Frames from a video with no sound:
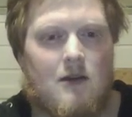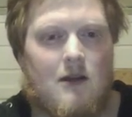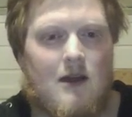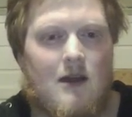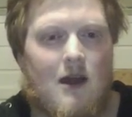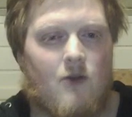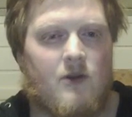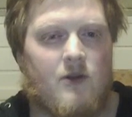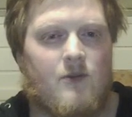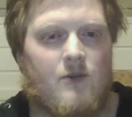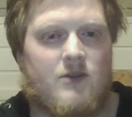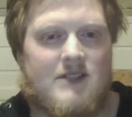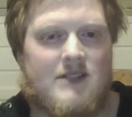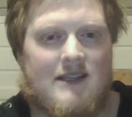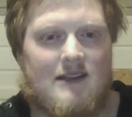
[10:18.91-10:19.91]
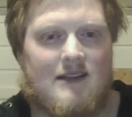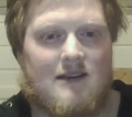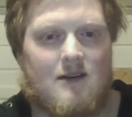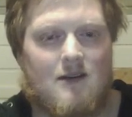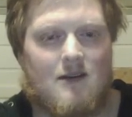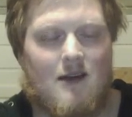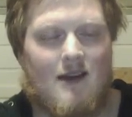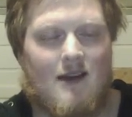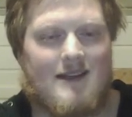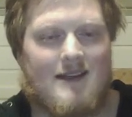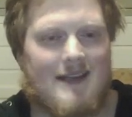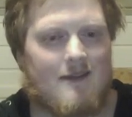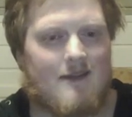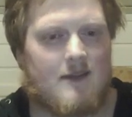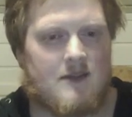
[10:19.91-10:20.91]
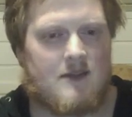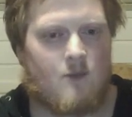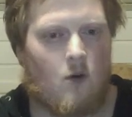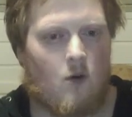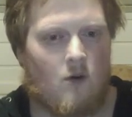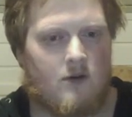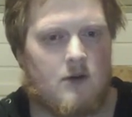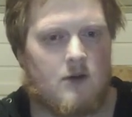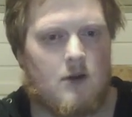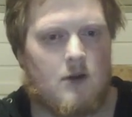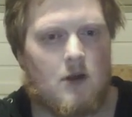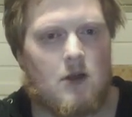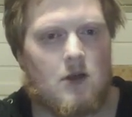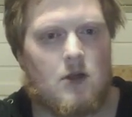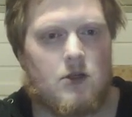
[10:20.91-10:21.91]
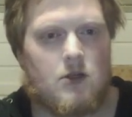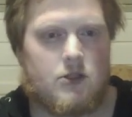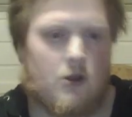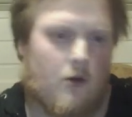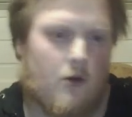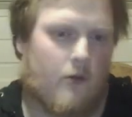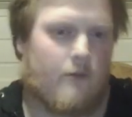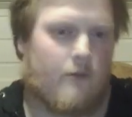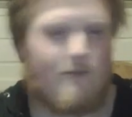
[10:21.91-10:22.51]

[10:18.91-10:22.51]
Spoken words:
How do I proceed? I get this pawn, so